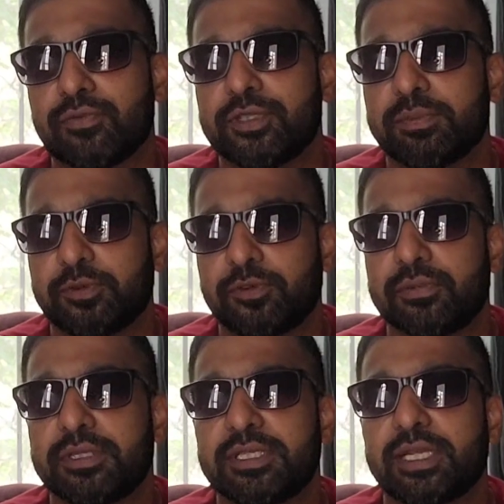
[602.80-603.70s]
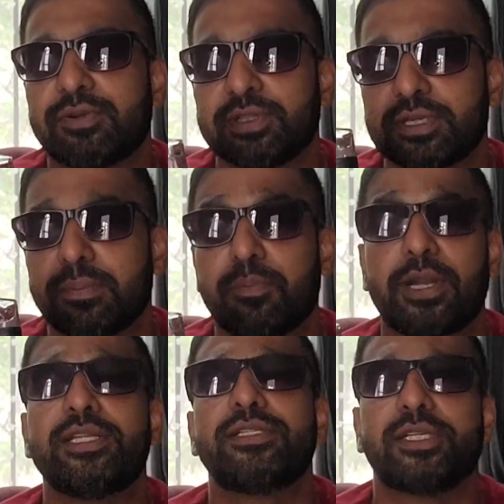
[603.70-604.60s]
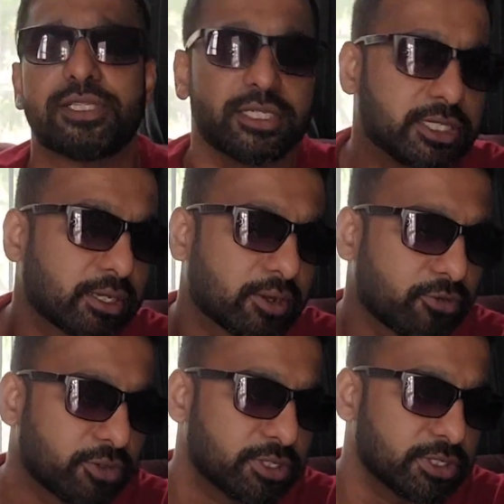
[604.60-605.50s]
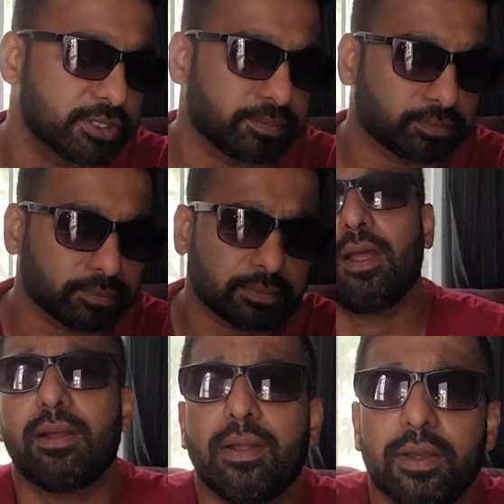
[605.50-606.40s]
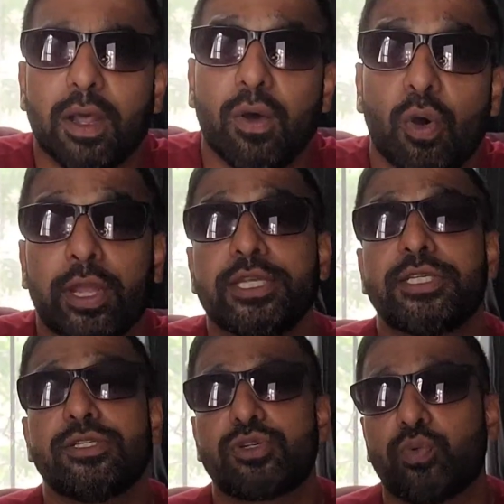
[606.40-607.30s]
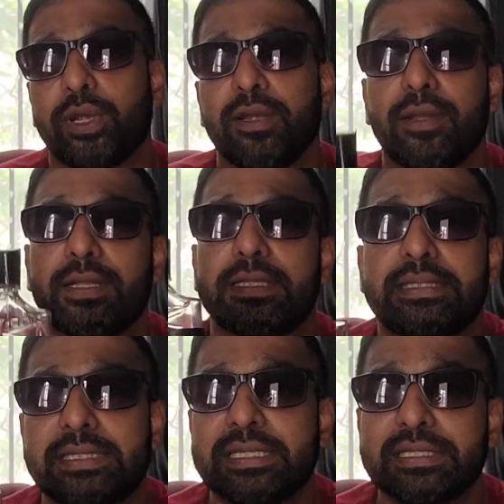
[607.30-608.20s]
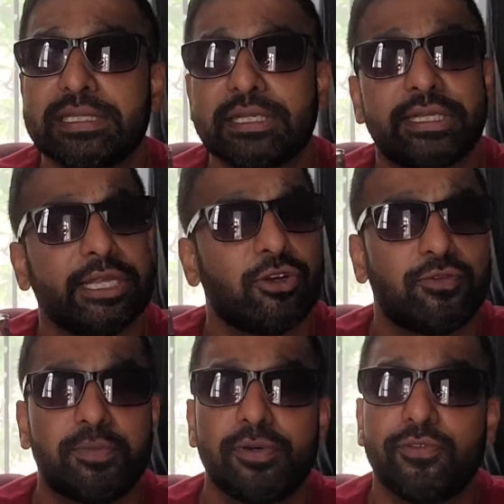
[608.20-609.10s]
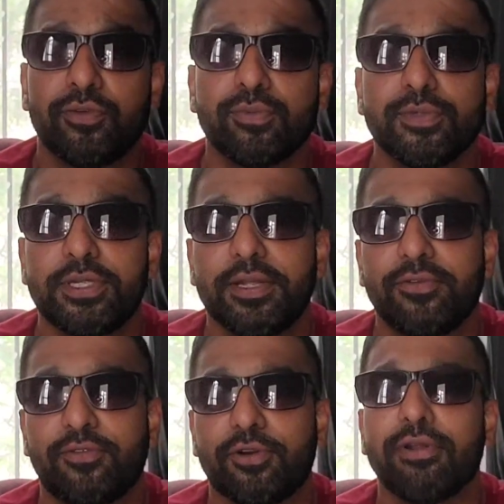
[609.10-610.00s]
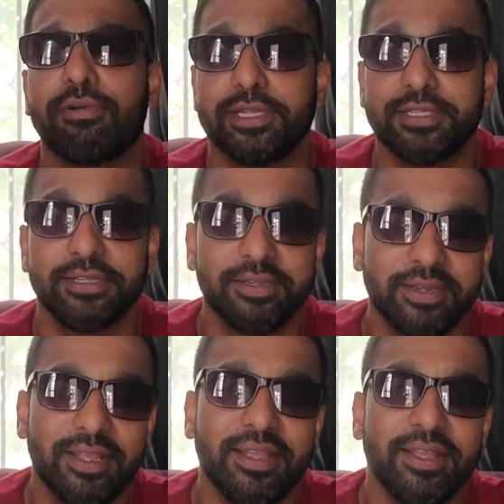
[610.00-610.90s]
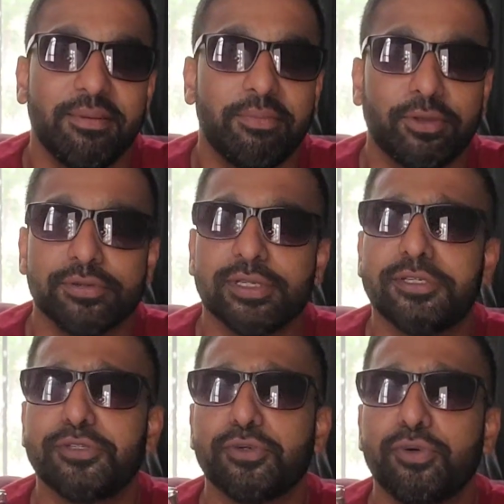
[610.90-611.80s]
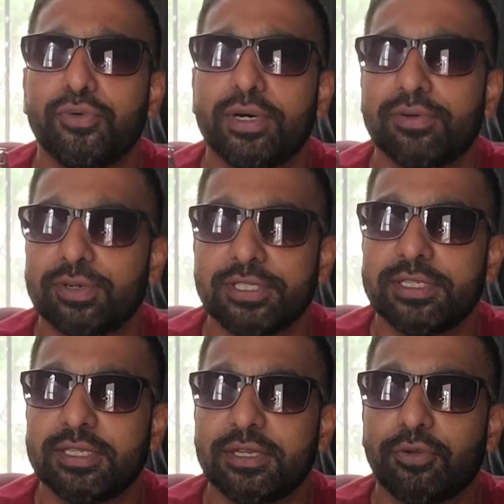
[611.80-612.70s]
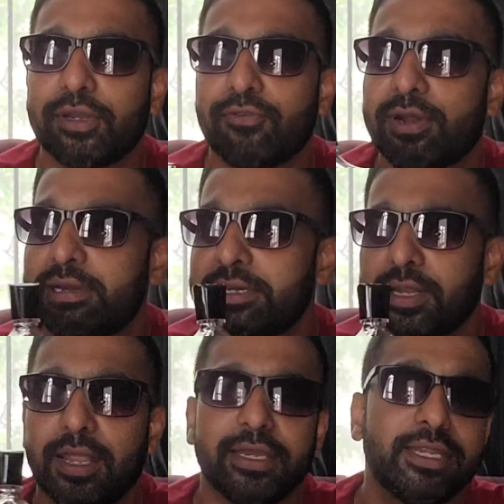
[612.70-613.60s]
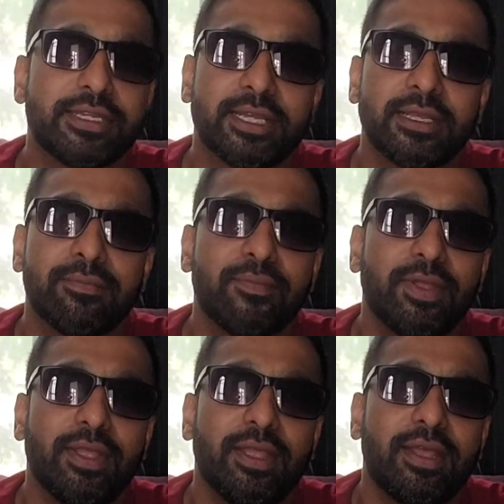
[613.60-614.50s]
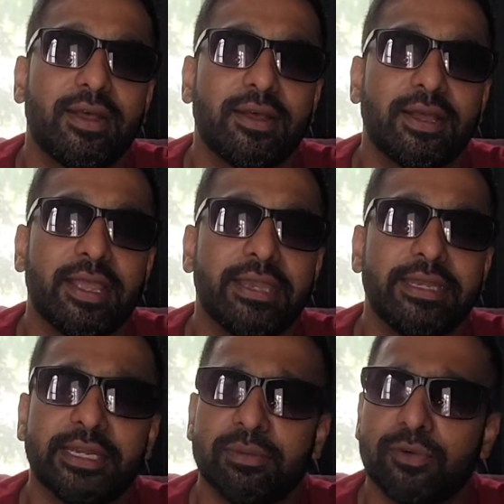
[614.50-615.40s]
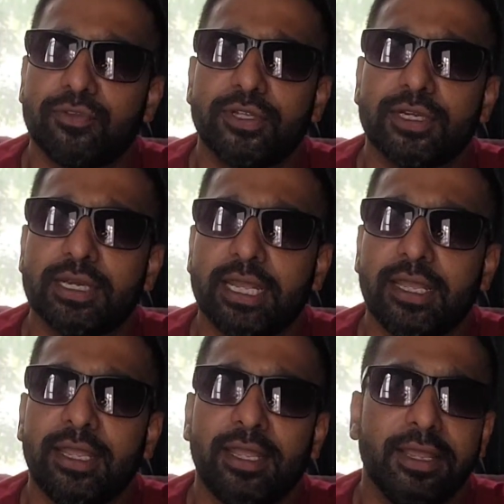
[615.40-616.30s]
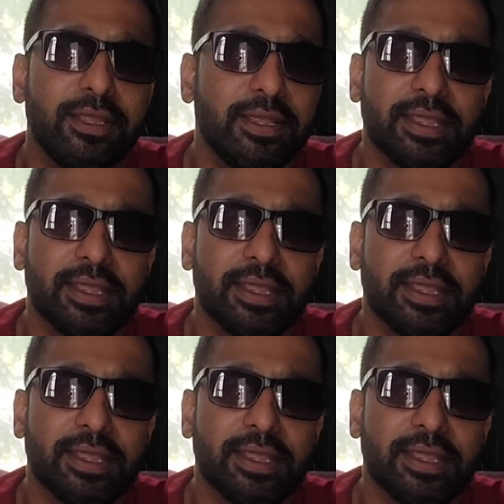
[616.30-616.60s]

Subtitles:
with the performance, given the price they're charging for this. Now, occasions to wear, this is the king of perfumes for a reason, because it's so versatile. You can wear it any time of the day,